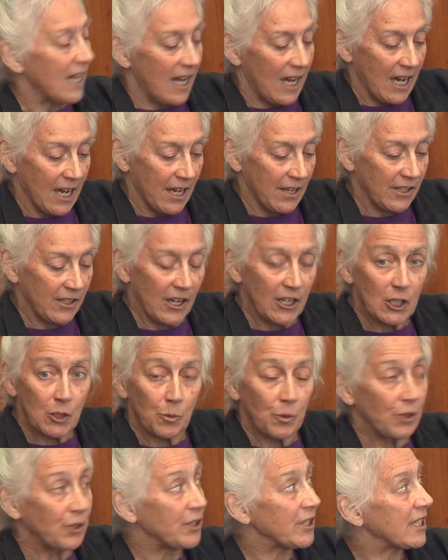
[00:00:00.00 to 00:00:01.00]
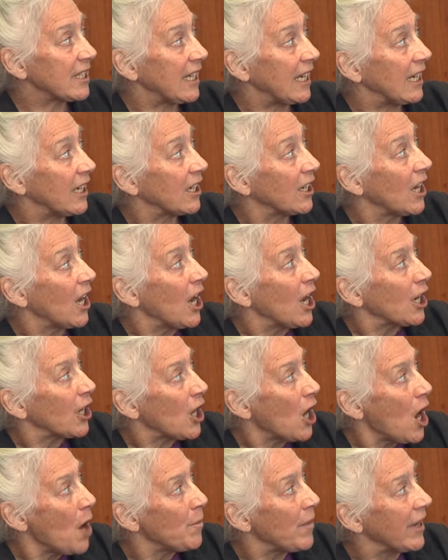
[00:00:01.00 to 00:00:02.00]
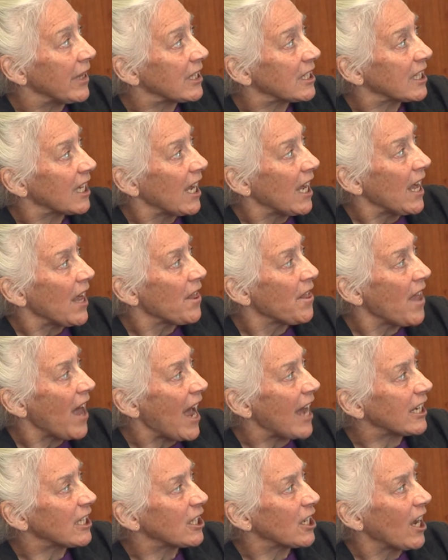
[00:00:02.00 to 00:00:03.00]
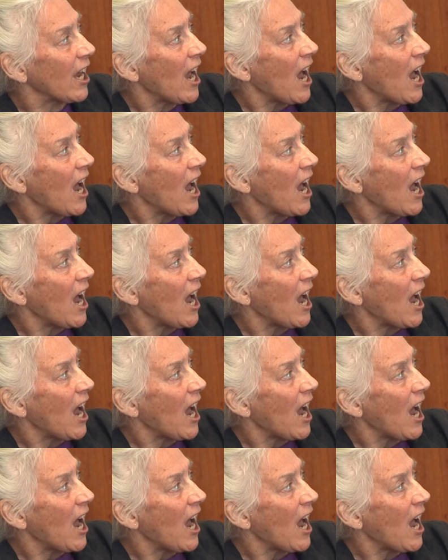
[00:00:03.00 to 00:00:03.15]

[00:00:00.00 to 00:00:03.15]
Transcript: the underworld scene, comments that